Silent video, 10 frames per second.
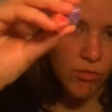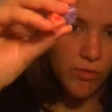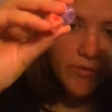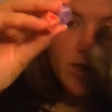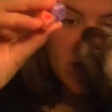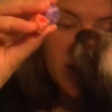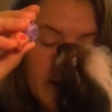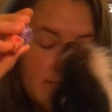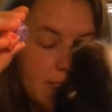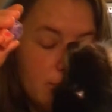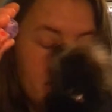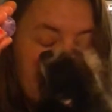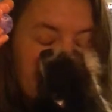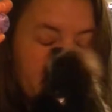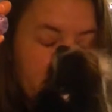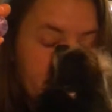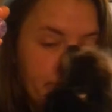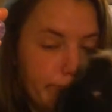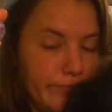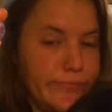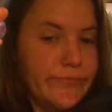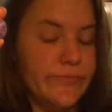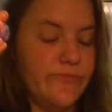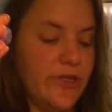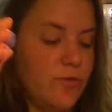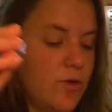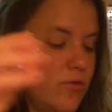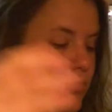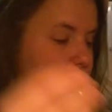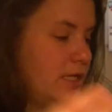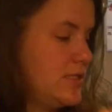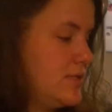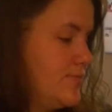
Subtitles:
We've got our dice here. Finn, you want to roll the dice?